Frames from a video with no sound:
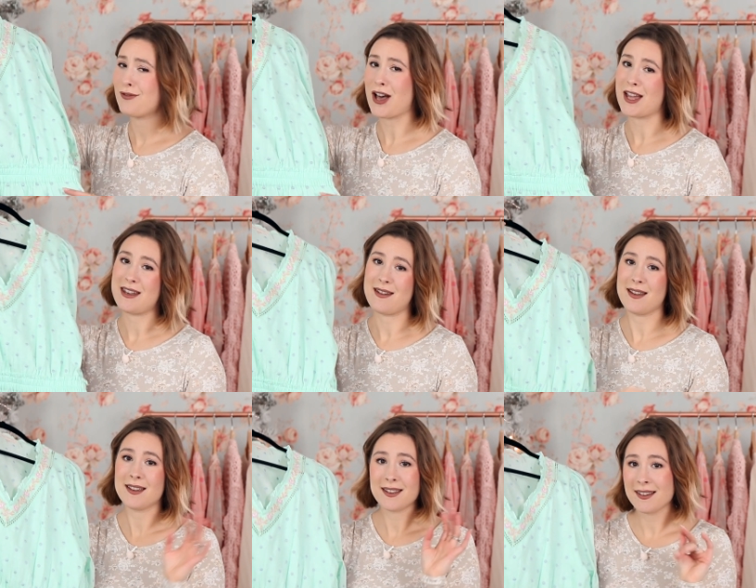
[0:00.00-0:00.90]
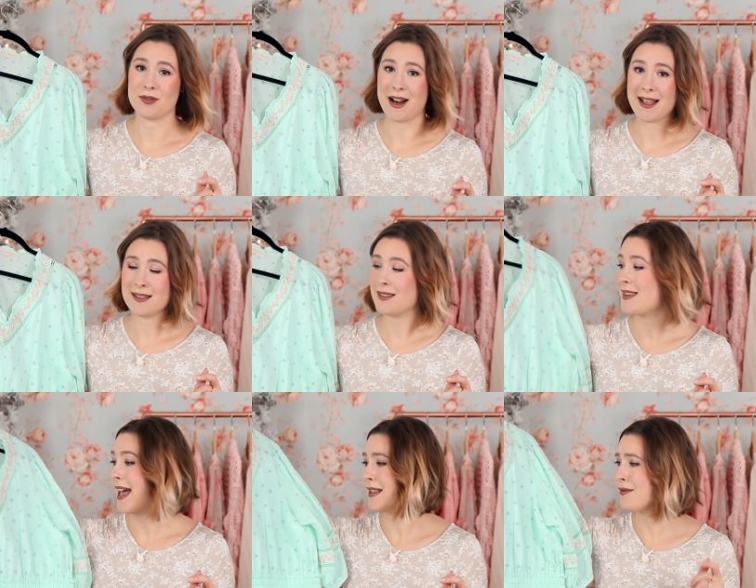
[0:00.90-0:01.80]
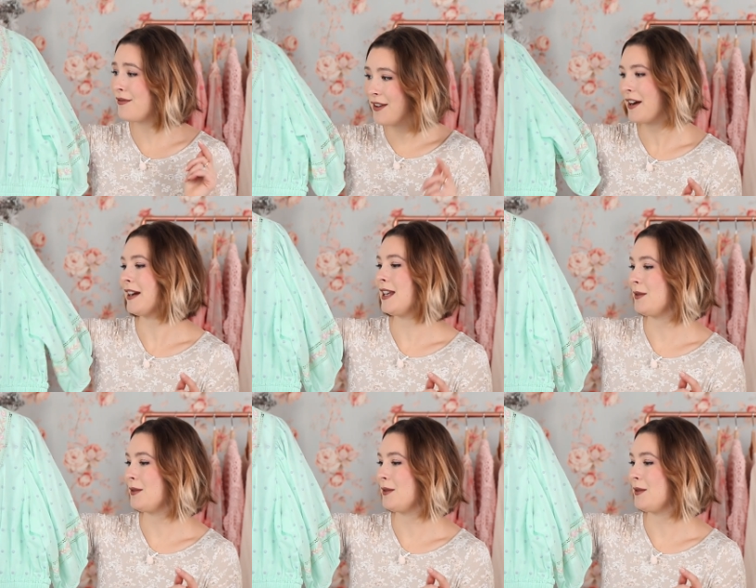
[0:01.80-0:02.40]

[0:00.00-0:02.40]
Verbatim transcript: fun dress that is very